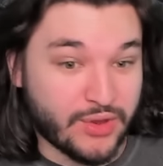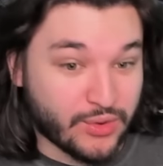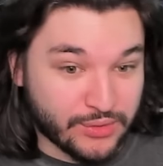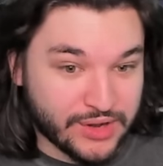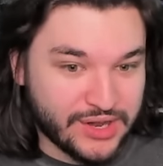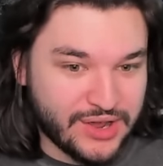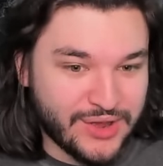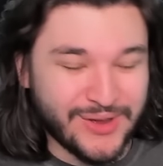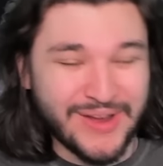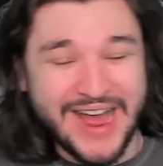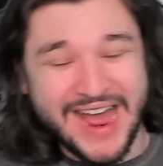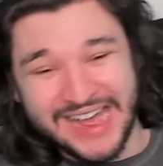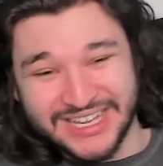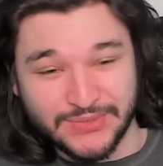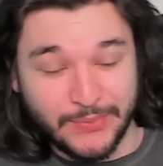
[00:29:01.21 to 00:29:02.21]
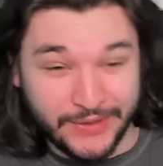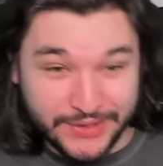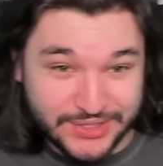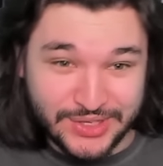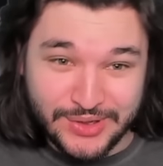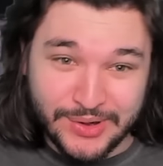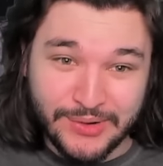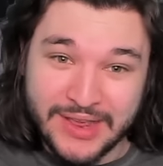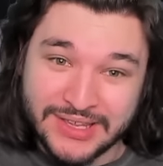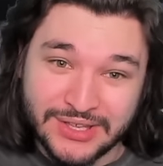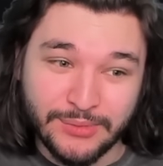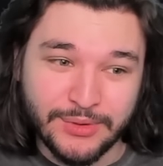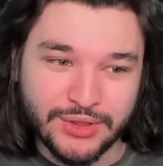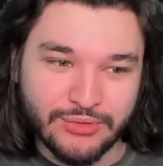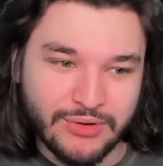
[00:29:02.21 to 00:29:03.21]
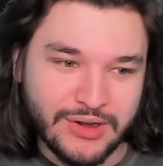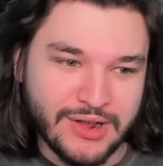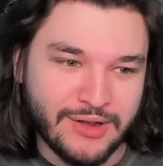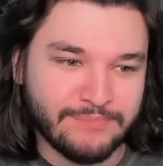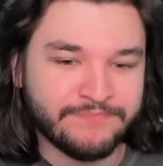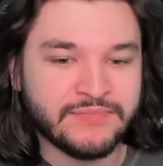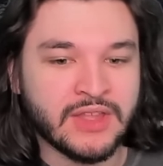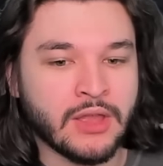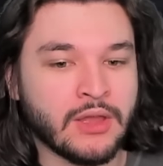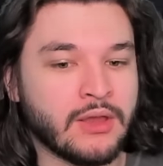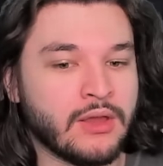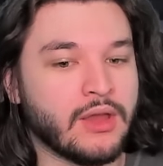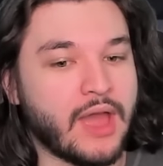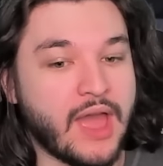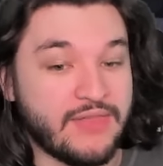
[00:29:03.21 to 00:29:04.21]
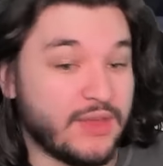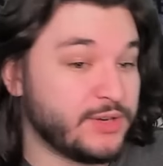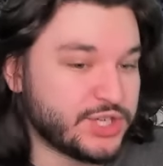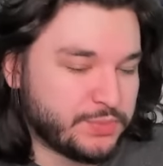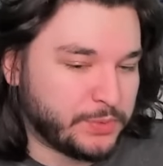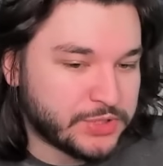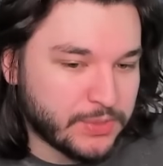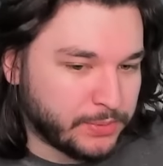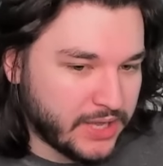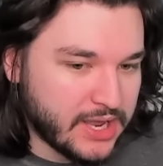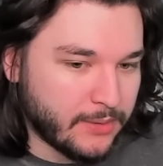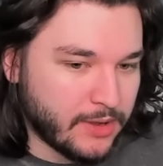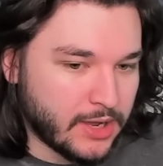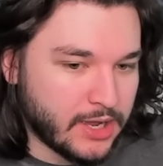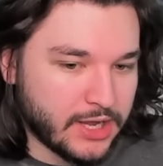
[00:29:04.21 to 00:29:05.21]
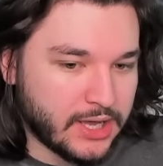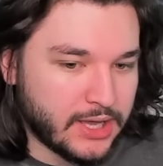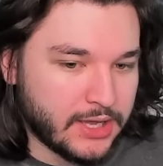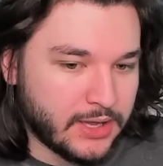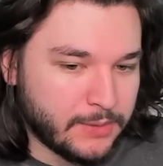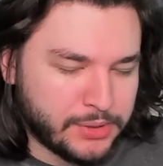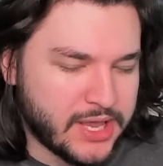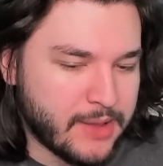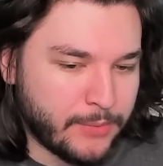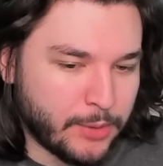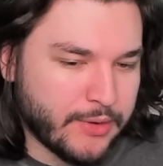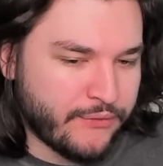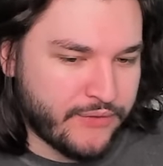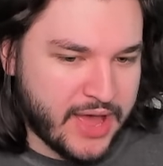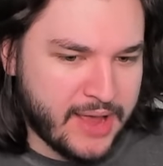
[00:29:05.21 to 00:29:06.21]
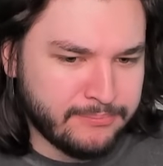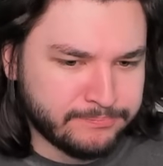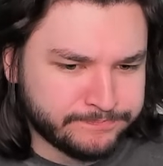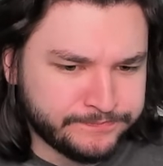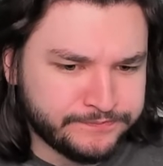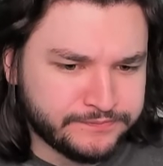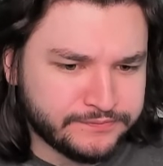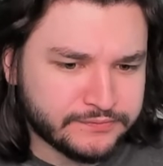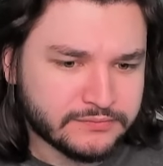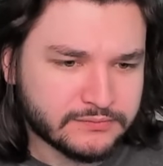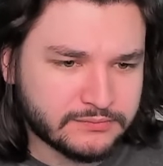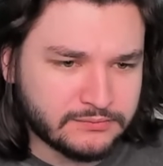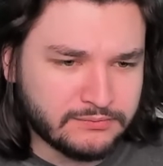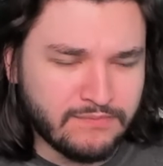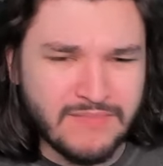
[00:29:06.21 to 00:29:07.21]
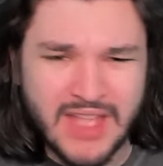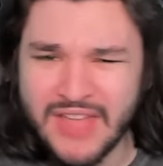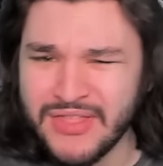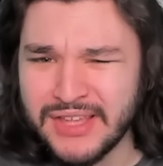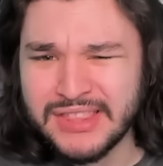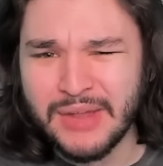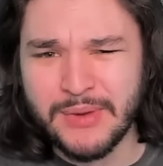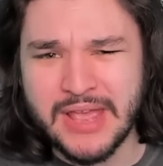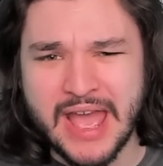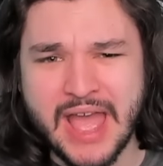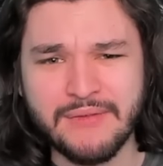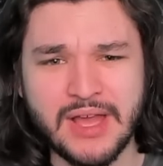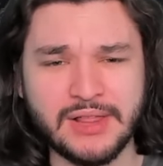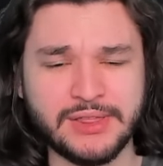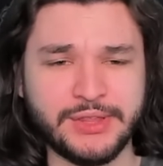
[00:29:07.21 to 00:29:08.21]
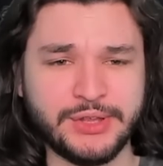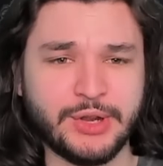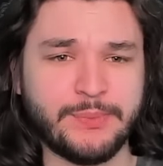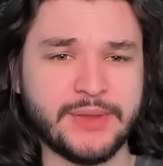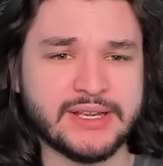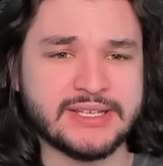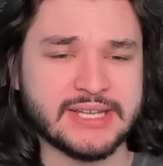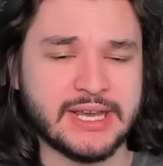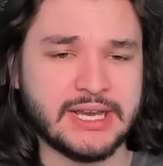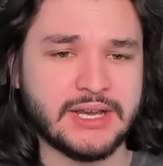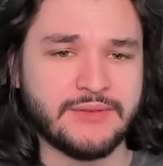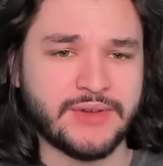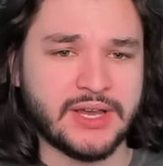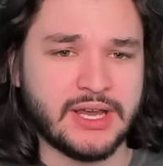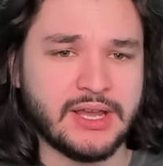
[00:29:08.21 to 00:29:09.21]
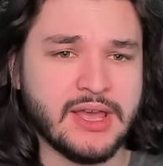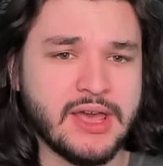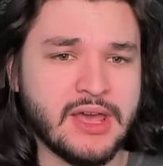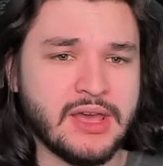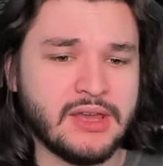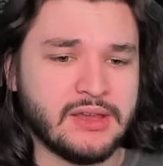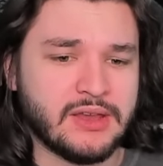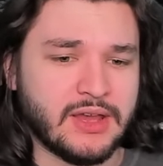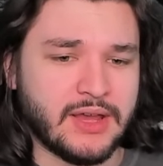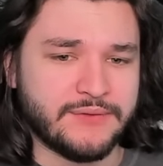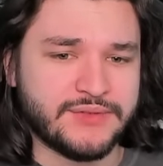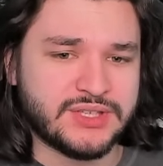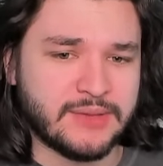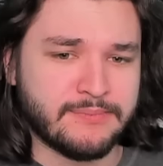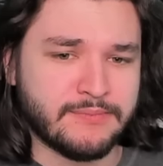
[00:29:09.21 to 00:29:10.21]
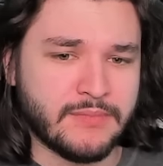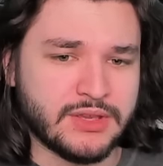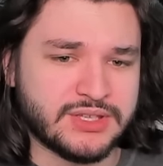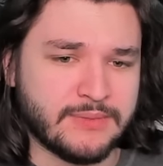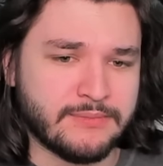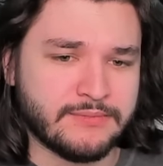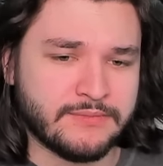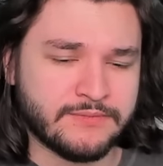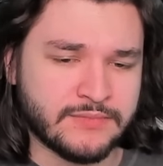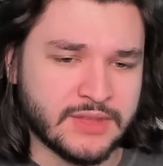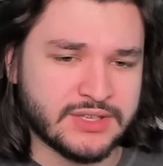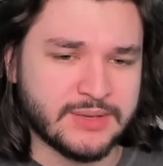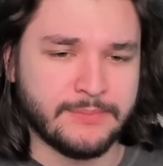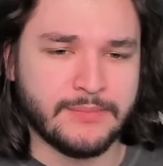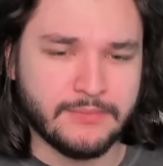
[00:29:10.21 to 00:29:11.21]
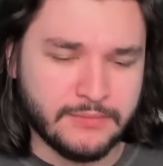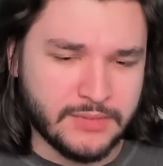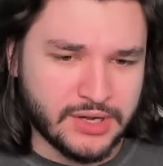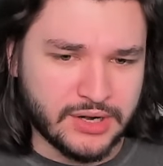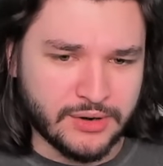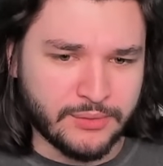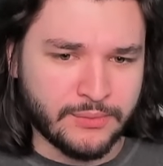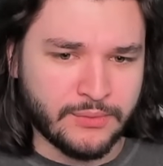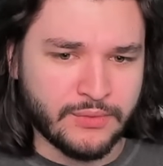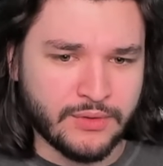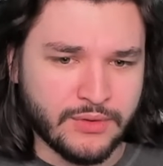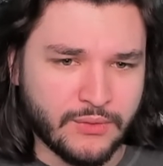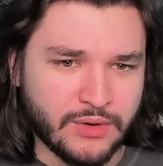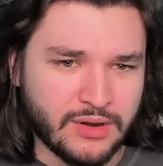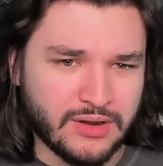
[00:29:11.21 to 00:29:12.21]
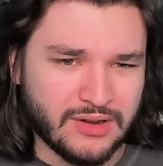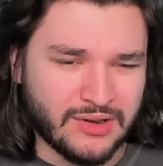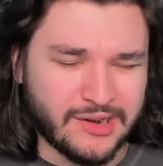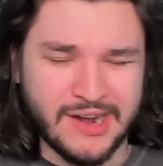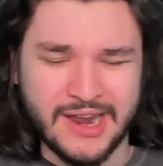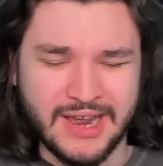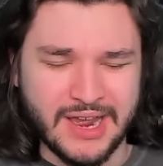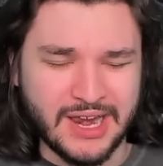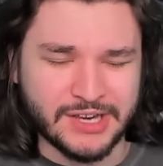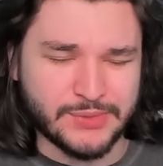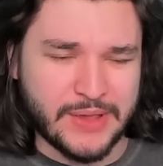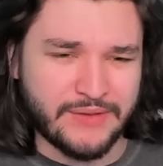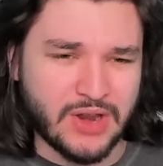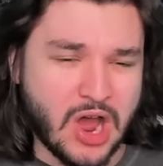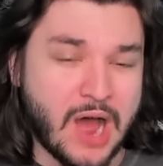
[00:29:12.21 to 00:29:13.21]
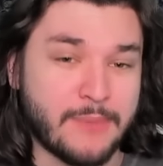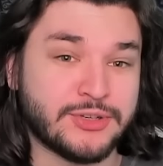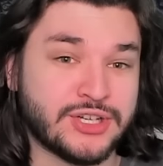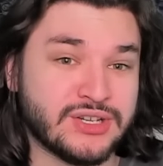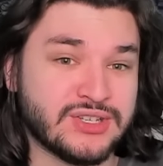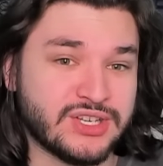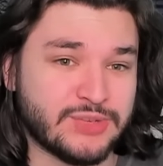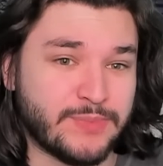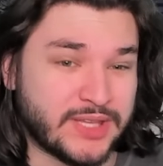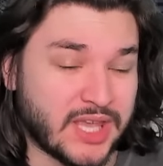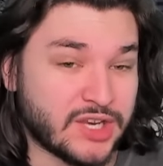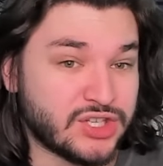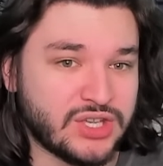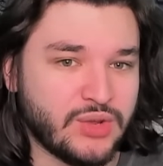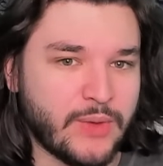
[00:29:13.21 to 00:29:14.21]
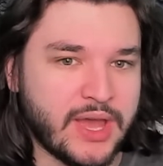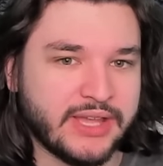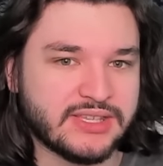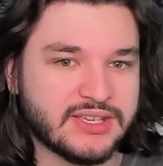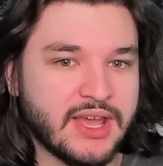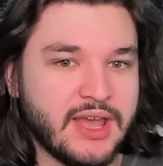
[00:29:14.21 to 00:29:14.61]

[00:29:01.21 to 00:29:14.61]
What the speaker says: Greedo, as well as the unit I kill with Greedo. And then just to play a Boba Fett. I think that we have a little bit of some, all right, I guess we have an option to potentially wait.